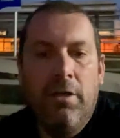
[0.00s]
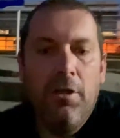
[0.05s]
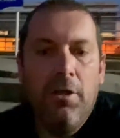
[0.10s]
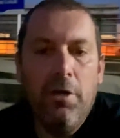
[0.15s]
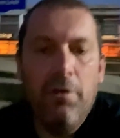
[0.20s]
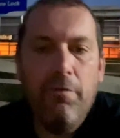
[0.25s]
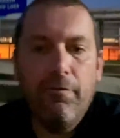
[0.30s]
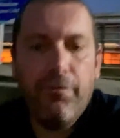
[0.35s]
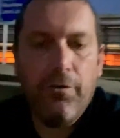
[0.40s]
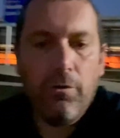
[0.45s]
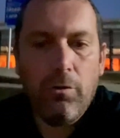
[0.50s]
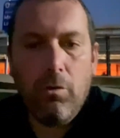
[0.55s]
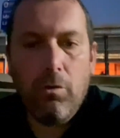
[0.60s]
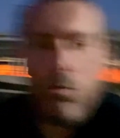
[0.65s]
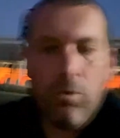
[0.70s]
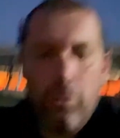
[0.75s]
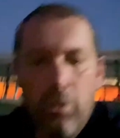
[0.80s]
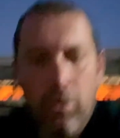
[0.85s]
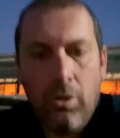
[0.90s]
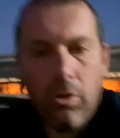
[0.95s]
for
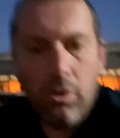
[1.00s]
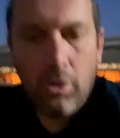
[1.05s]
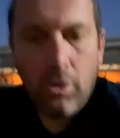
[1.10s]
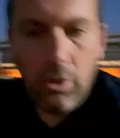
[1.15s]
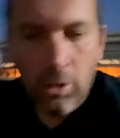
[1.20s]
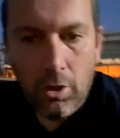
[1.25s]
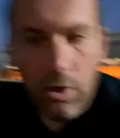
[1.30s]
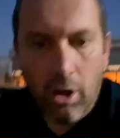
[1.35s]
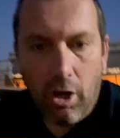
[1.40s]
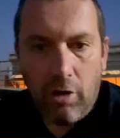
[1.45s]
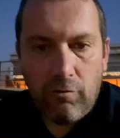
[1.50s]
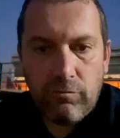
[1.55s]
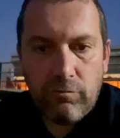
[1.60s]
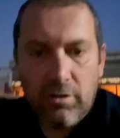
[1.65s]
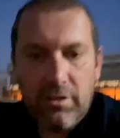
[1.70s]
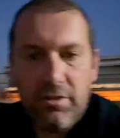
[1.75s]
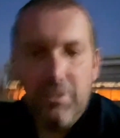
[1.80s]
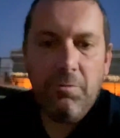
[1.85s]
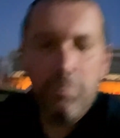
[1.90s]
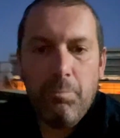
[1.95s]
a
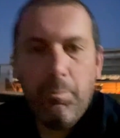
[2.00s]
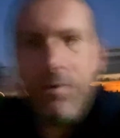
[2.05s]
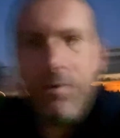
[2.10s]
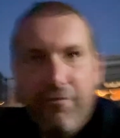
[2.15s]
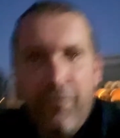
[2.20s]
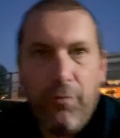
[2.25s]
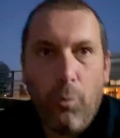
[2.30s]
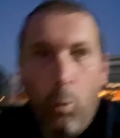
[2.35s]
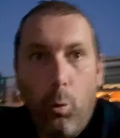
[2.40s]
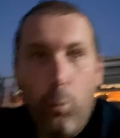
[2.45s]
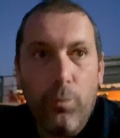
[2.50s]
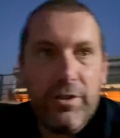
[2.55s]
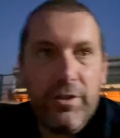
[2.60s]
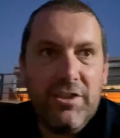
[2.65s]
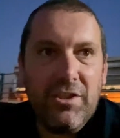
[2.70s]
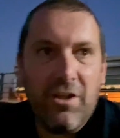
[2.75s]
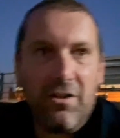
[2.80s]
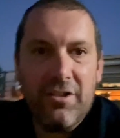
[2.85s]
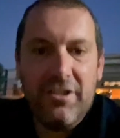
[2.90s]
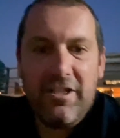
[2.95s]
run before the
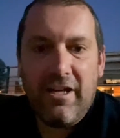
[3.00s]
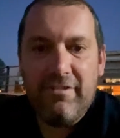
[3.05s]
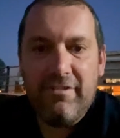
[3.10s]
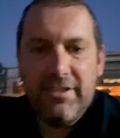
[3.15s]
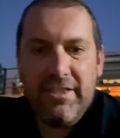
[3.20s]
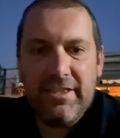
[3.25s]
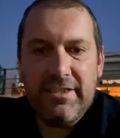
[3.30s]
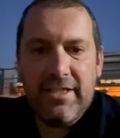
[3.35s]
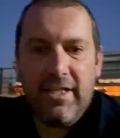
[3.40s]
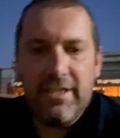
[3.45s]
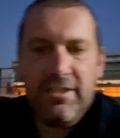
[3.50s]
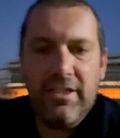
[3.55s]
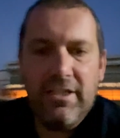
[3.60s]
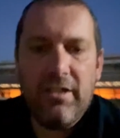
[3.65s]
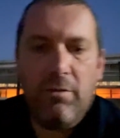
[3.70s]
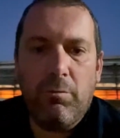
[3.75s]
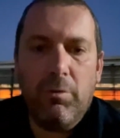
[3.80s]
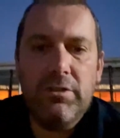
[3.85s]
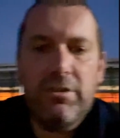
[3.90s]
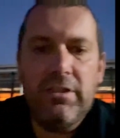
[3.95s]
solidarity session. I
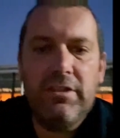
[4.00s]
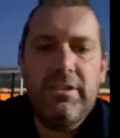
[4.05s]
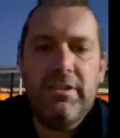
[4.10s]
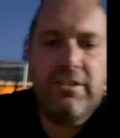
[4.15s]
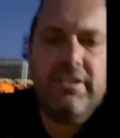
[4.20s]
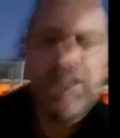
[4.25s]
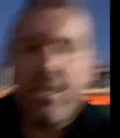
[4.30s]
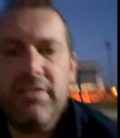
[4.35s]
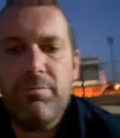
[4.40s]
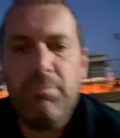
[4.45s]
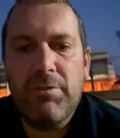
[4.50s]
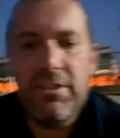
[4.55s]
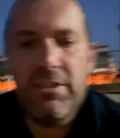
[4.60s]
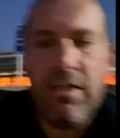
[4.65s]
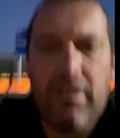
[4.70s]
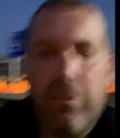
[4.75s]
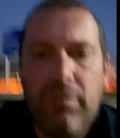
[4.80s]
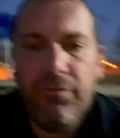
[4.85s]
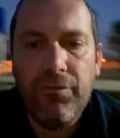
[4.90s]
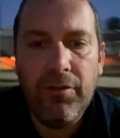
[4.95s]
wanted to test
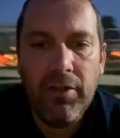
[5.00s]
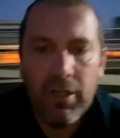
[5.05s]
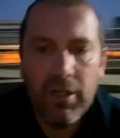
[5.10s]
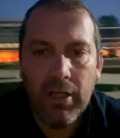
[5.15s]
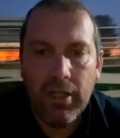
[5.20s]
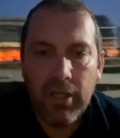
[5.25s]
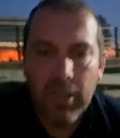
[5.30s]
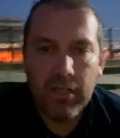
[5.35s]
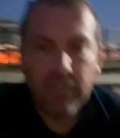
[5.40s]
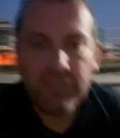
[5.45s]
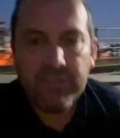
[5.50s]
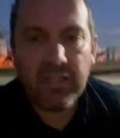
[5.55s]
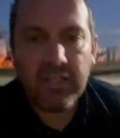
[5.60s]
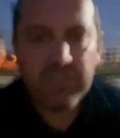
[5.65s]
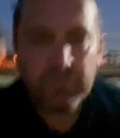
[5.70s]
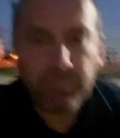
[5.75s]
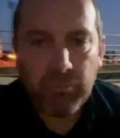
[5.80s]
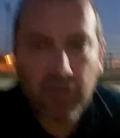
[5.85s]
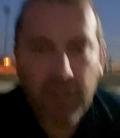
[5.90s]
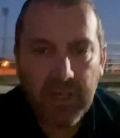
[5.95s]
myself, test
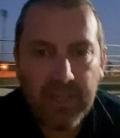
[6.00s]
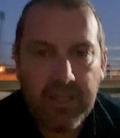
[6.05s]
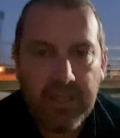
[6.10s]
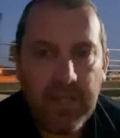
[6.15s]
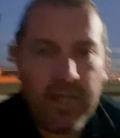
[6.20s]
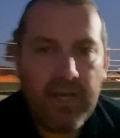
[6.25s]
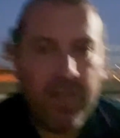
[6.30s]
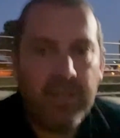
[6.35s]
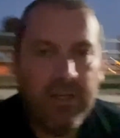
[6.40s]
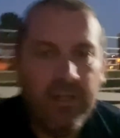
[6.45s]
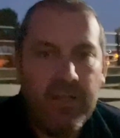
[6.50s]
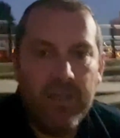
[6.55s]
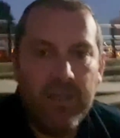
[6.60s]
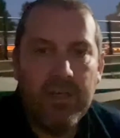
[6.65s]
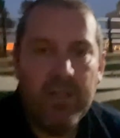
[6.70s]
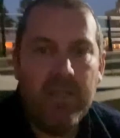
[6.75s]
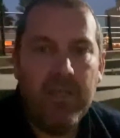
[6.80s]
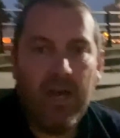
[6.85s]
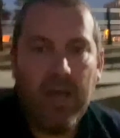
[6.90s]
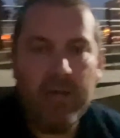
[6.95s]
my
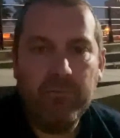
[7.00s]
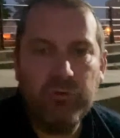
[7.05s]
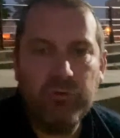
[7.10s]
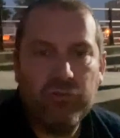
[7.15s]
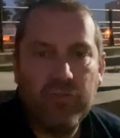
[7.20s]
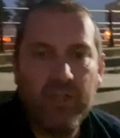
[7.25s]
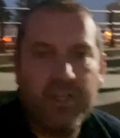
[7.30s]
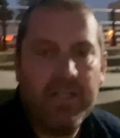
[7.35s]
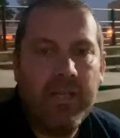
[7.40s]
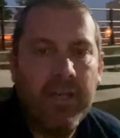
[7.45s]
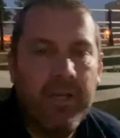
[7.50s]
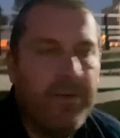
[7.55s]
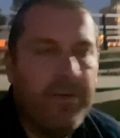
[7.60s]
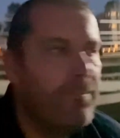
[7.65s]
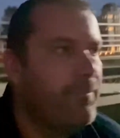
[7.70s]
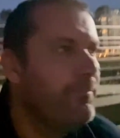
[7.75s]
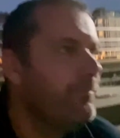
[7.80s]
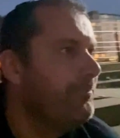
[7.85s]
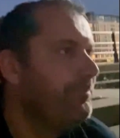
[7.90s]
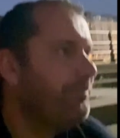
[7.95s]
hamstring,
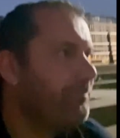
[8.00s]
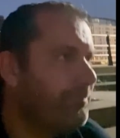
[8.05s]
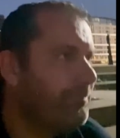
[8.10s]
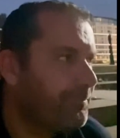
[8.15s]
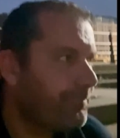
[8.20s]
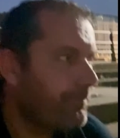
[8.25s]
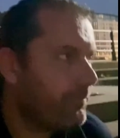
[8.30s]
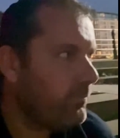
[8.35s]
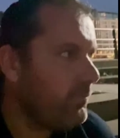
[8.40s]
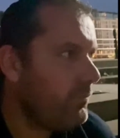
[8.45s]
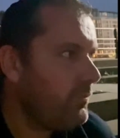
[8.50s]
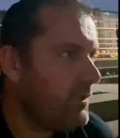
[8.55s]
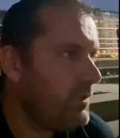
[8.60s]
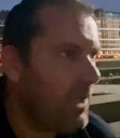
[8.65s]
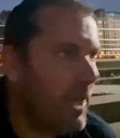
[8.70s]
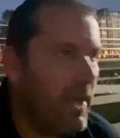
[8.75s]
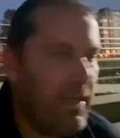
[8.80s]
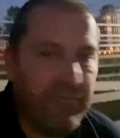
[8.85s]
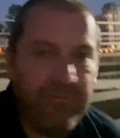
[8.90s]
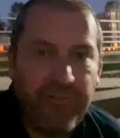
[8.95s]

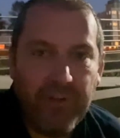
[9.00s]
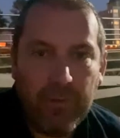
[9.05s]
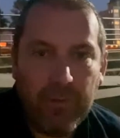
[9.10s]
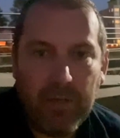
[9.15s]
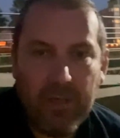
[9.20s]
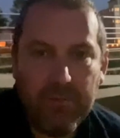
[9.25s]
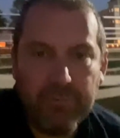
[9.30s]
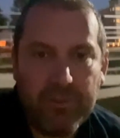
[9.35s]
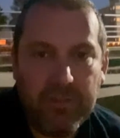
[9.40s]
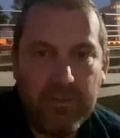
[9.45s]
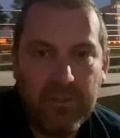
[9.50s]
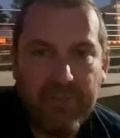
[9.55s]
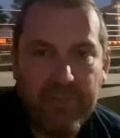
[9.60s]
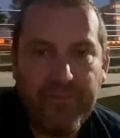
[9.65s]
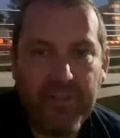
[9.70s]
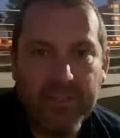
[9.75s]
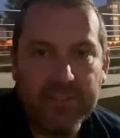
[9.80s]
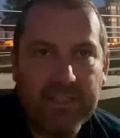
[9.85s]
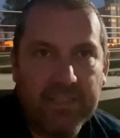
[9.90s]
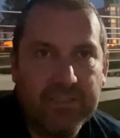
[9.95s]
and I felt absolutely
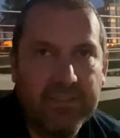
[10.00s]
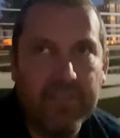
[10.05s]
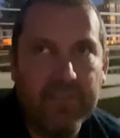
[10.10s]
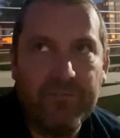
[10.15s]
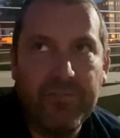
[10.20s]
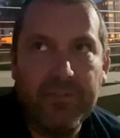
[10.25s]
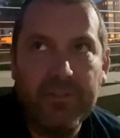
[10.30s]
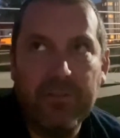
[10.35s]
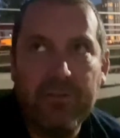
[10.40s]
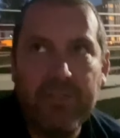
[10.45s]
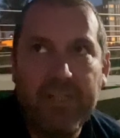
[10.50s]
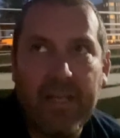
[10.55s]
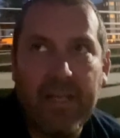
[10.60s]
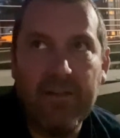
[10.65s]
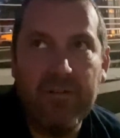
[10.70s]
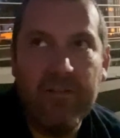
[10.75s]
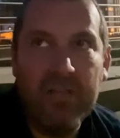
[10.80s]
fantastic for doing it.